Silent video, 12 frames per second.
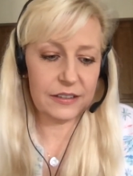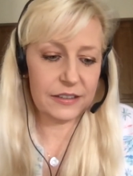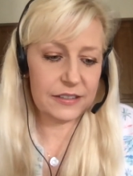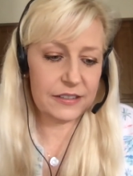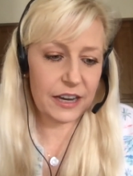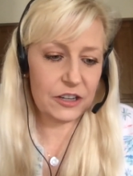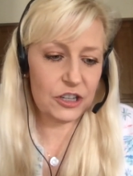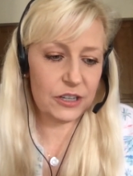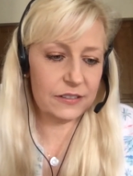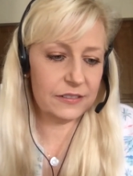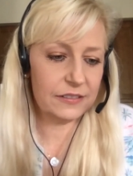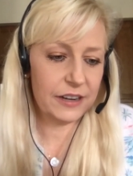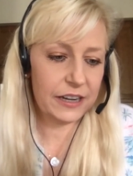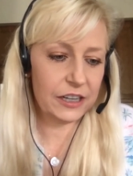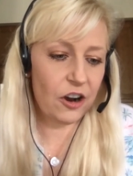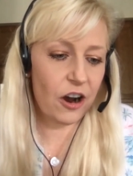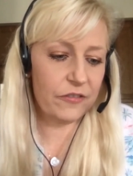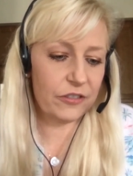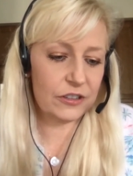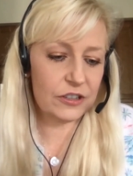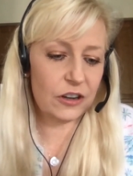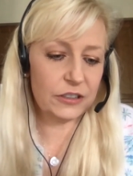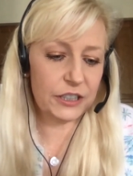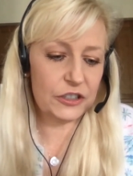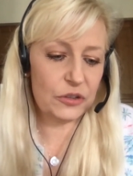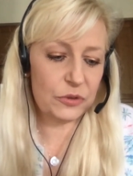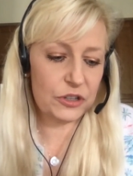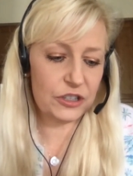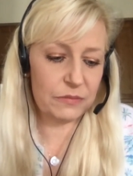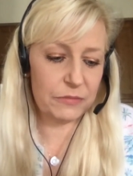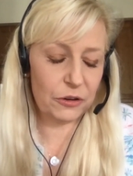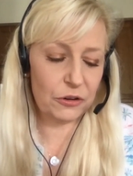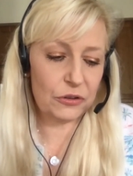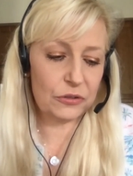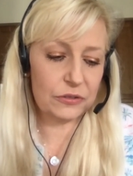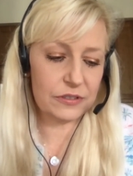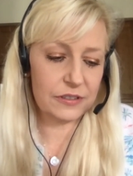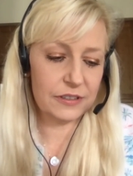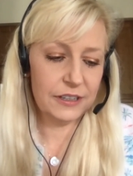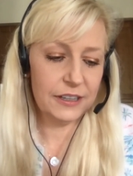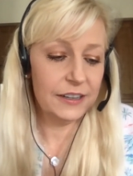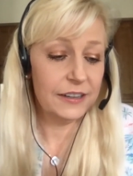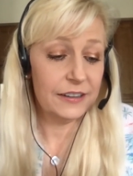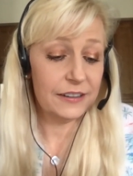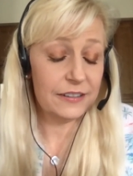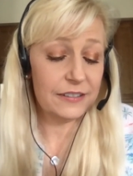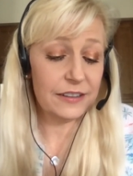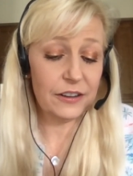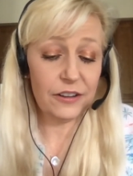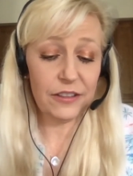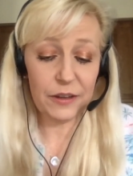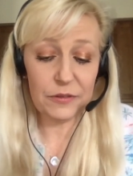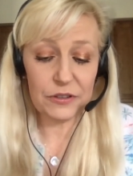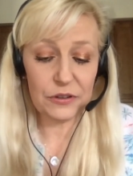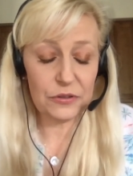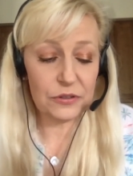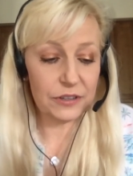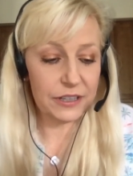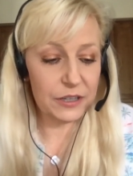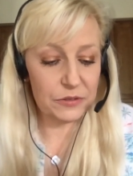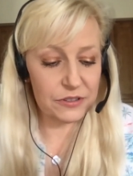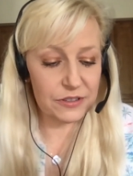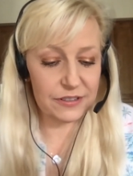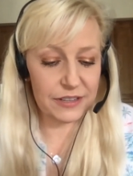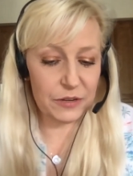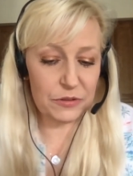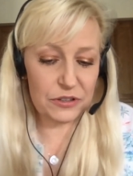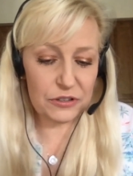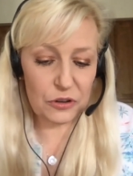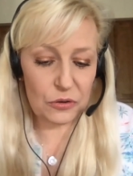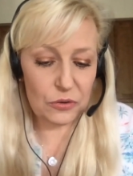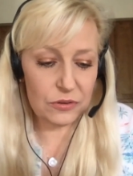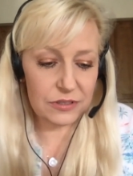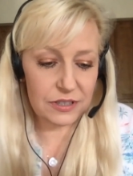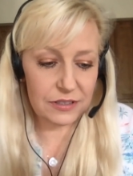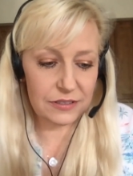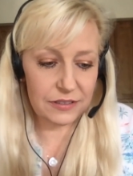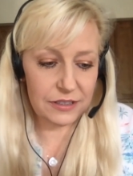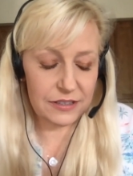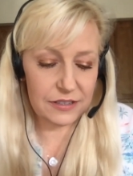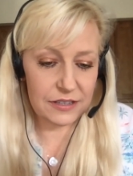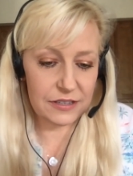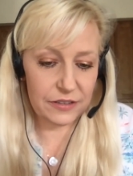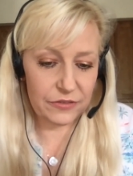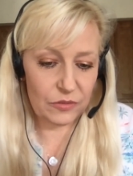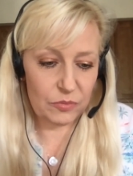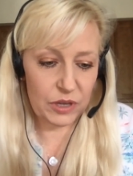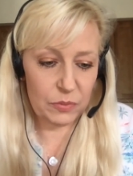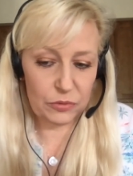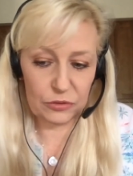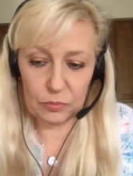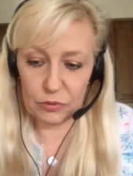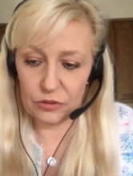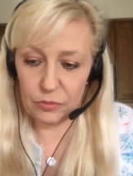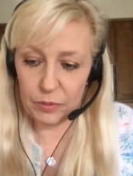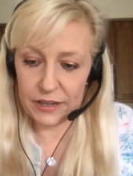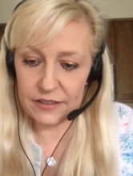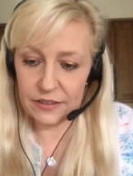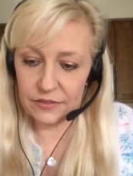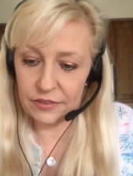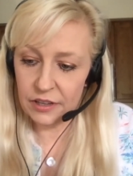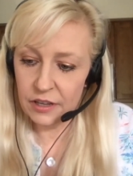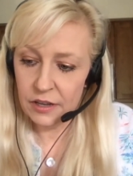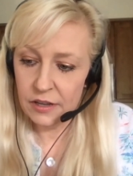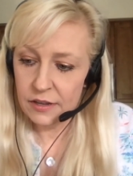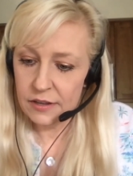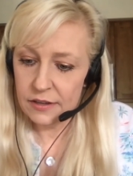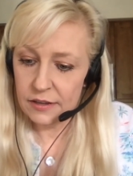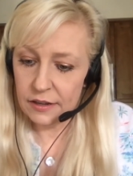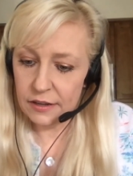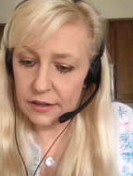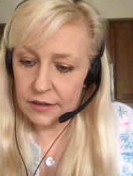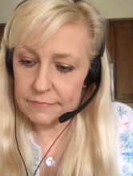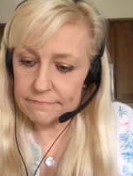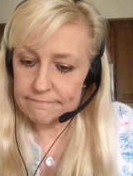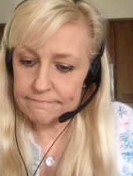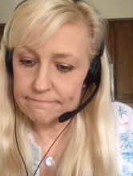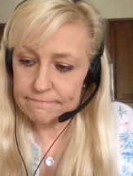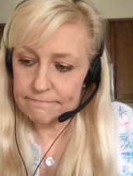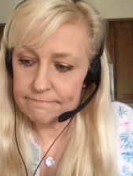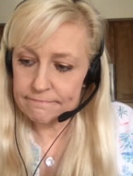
a session at a conference called Intuition and Miracles. I was like, oh, that was cool. And it was just, it was just cool to listen to different people's perspective. Um,